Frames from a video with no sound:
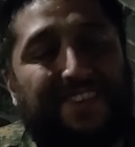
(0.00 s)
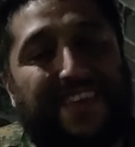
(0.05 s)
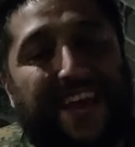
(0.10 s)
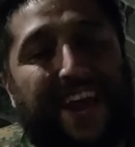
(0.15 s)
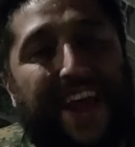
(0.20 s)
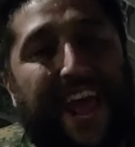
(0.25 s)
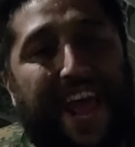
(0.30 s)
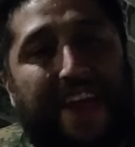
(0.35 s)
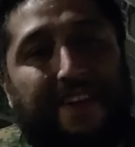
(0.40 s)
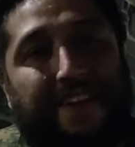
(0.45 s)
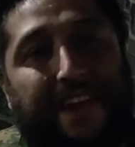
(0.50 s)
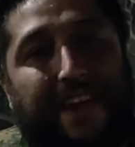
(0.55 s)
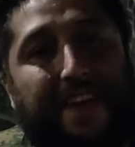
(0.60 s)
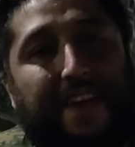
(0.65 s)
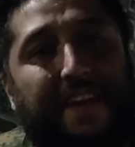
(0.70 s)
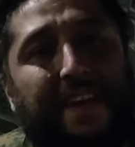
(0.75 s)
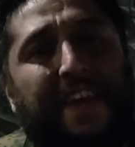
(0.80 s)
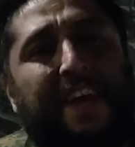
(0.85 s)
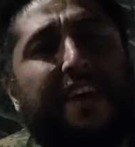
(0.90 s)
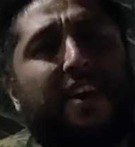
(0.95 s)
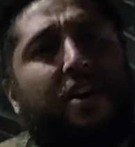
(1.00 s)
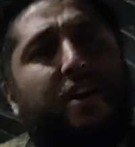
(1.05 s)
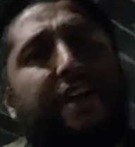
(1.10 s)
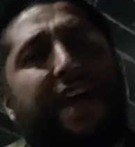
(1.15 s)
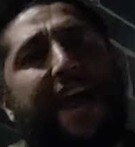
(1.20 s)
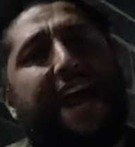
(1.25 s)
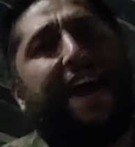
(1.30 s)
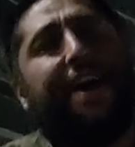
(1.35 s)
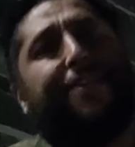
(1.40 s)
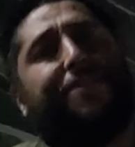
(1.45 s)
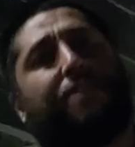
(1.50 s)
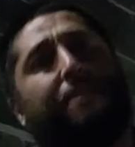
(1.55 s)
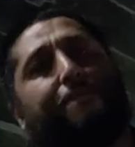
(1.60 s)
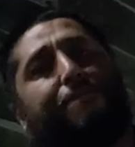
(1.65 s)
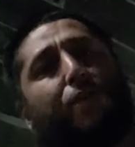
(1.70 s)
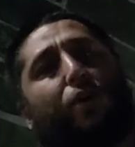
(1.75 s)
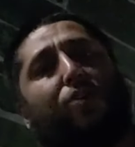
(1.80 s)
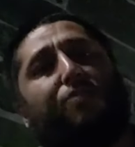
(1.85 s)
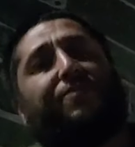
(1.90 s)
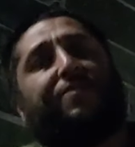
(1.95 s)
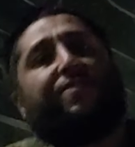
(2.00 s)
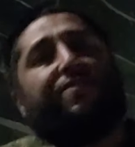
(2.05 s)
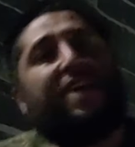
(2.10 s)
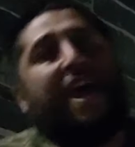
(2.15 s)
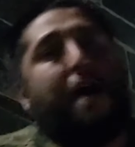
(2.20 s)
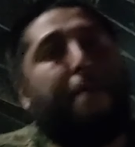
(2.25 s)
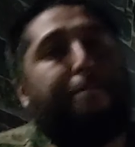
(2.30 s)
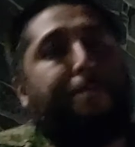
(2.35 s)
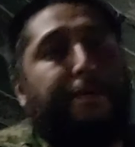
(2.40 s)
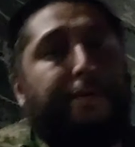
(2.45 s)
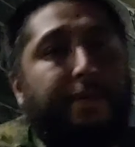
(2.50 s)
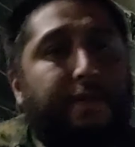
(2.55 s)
that ended as the first step,